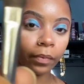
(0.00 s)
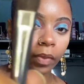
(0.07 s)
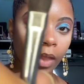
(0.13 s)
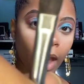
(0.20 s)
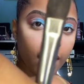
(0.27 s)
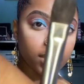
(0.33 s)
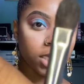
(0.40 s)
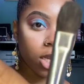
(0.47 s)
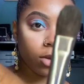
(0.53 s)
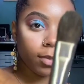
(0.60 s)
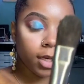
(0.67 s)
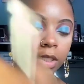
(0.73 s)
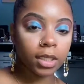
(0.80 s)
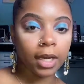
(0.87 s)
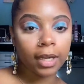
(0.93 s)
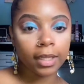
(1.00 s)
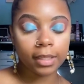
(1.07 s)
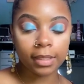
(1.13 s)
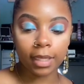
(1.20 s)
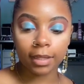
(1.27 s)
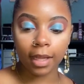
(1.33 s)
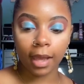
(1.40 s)
eyeshadow brush. It kind of looks
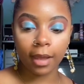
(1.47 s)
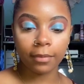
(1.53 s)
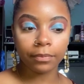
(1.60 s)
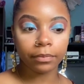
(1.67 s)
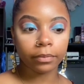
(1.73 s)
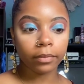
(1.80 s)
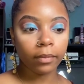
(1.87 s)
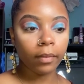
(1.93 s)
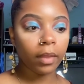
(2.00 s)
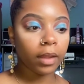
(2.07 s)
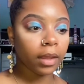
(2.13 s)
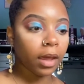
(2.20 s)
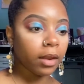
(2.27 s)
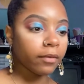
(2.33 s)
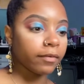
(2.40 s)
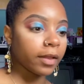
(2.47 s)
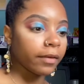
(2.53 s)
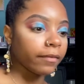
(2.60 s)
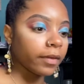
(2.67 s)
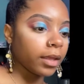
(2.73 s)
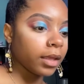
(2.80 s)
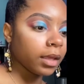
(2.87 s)
like that, kind of
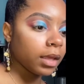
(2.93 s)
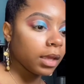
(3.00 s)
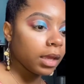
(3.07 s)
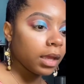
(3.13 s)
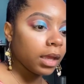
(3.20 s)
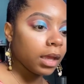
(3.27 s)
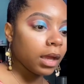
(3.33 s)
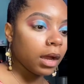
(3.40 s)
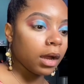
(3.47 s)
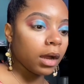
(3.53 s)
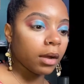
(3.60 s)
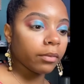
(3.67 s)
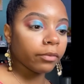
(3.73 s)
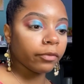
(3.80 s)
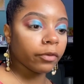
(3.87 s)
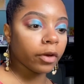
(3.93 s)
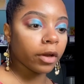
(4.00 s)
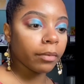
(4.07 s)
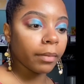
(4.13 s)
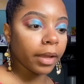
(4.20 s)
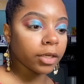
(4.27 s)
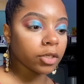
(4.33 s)
fluffy. For
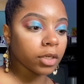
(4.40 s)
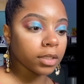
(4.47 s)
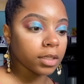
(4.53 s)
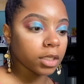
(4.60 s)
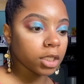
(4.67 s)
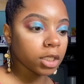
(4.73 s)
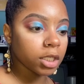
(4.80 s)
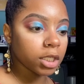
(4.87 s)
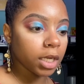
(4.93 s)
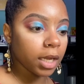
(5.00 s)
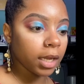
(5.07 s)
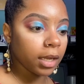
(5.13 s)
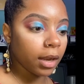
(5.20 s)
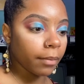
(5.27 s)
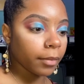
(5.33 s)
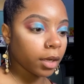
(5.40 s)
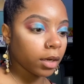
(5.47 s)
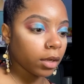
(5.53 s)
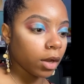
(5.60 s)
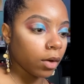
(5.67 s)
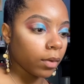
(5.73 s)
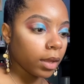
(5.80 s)
my transition shade, I'm gonna
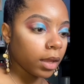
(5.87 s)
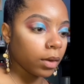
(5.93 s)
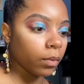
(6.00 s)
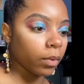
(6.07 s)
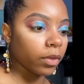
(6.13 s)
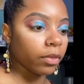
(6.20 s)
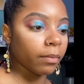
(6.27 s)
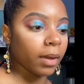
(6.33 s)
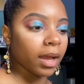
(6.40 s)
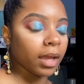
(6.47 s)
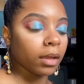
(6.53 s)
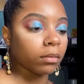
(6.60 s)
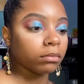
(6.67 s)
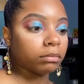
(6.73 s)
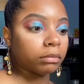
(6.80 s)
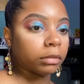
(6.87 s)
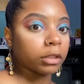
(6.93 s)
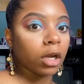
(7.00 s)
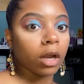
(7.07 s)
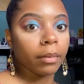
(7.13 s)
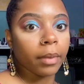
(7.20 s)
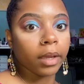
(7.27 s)
go in with my,
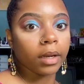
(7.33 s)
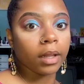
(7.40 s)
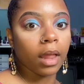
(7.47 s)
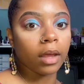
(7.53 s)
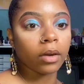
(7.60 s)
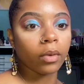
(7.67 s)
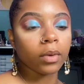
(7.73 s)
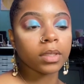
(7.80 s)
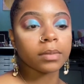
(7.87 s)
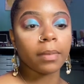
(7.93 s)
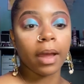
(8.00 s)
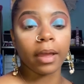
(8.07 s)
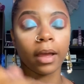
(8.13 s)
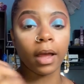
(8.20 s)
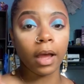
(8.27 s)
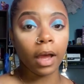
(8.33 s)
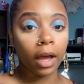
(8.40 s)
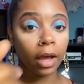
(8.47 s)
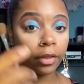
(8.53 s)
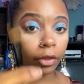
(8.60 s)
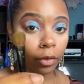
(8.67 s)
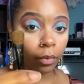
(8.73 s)
sorry, I'm making a lot of noise, my
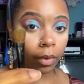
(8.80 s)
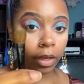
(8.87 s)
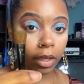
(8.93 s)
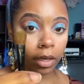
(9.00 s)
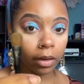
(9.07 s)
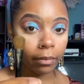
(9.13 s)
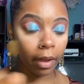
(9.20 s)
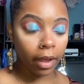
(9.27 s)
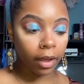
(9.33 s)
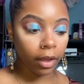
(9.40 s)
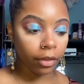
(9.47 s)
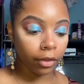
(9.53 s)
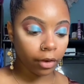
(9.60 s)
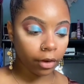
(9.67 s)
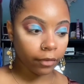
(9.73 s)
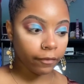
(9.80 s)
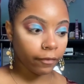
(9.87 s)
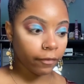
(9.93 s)
other